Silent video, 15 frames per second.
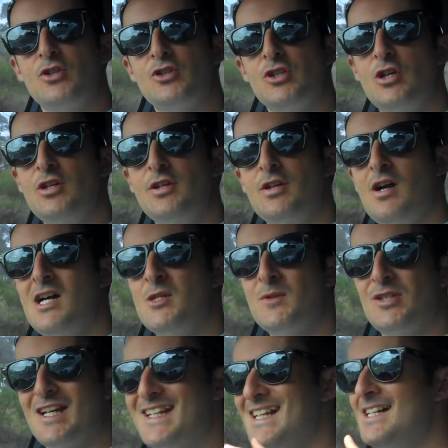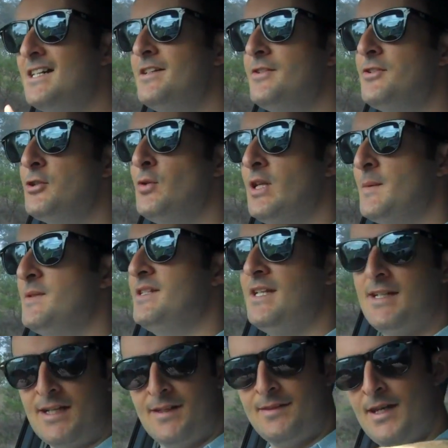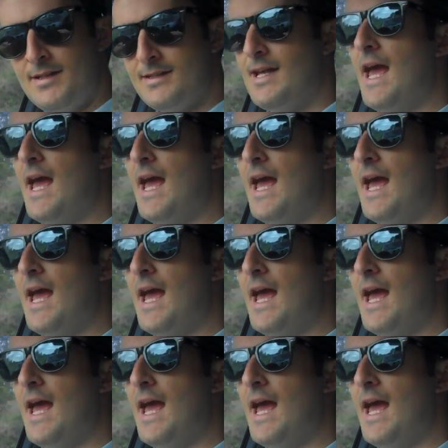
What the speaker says: to show you guys, which I can't do when I'm sitting at that